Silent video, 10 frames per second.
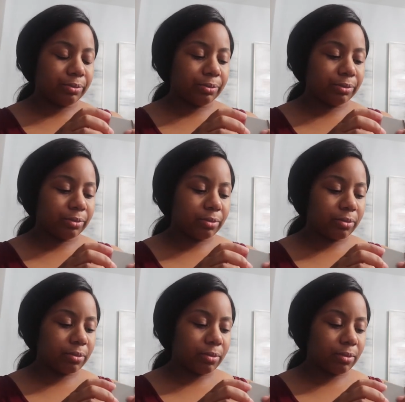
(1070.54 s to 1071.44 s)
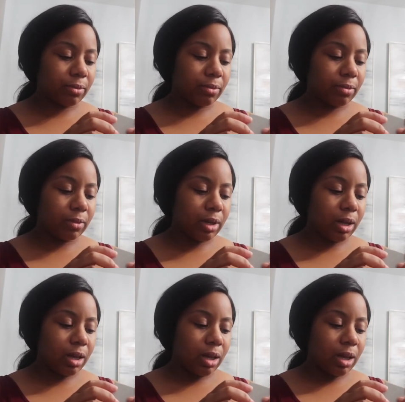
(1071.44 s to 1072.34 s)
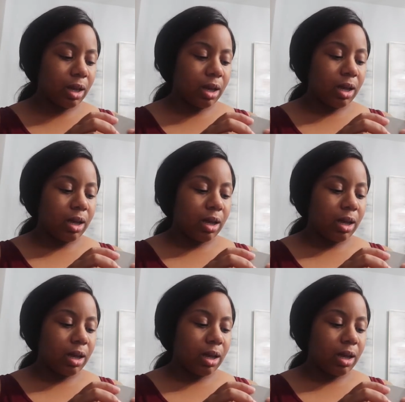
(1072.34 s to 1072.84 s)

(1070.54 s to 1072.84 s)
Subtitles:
[no speech]